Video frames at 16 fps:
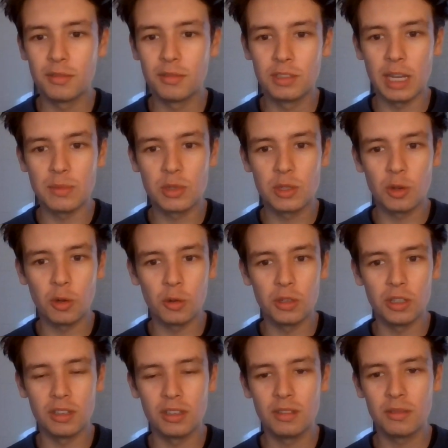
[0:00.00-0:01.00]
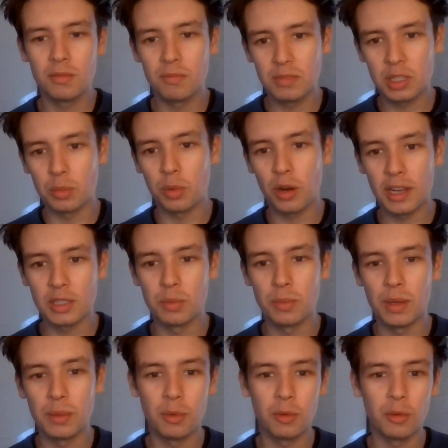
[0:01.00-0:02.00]
James Corden, surprised
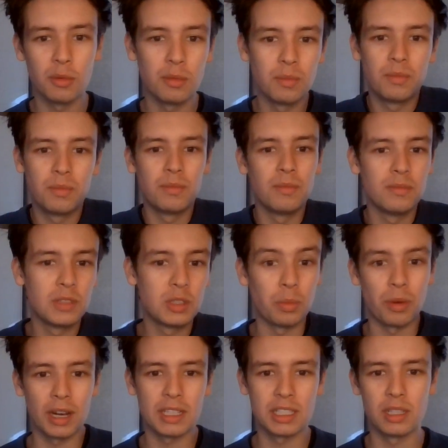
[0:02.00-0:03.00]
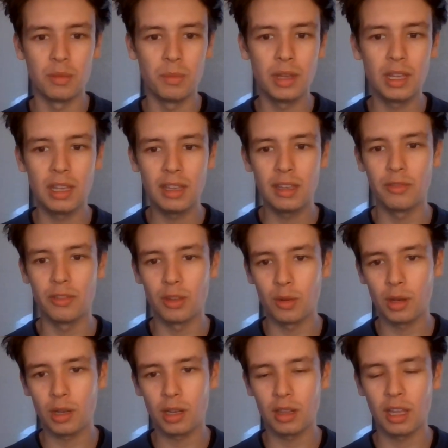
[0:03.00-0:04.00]
people, surprised to me, even
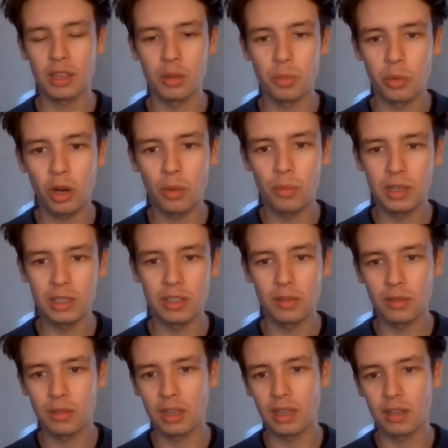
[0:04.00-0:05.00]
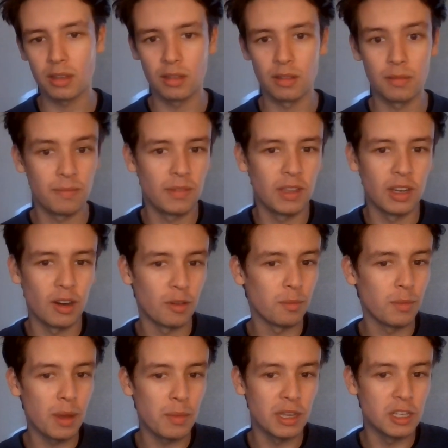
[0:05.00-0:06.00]
though I like The Prom. I don't think,
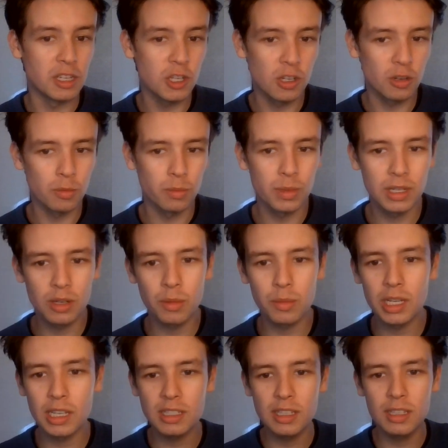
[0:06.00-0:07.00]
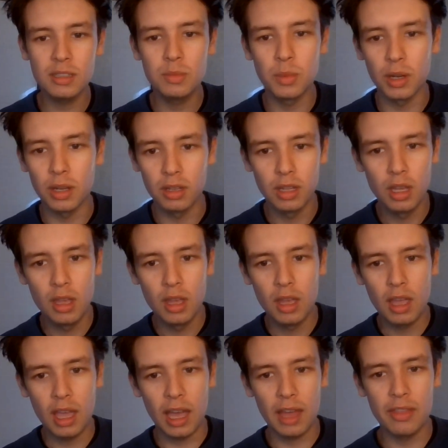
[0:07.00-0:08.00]
maybe he shouldn't have been nominated.
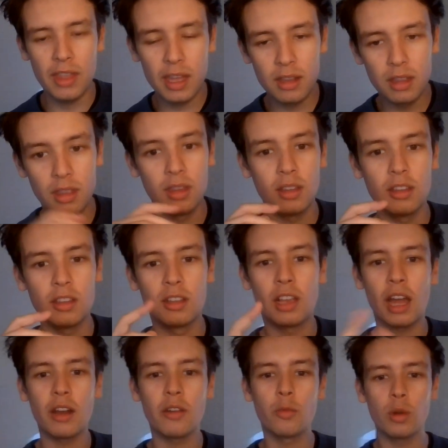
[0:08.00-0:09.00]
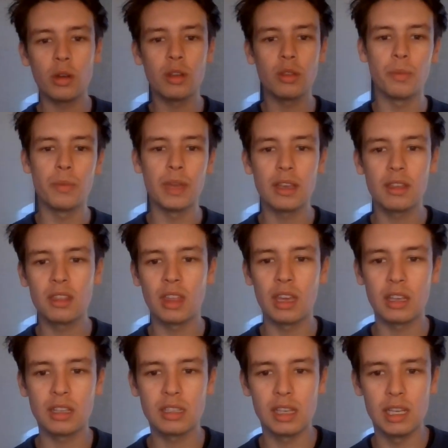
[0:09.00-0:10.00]
And then kind of one of the big
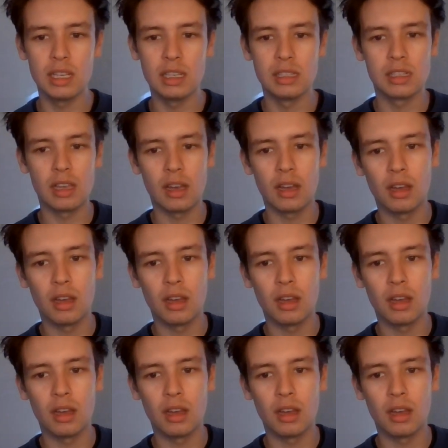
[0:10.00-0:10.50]
things is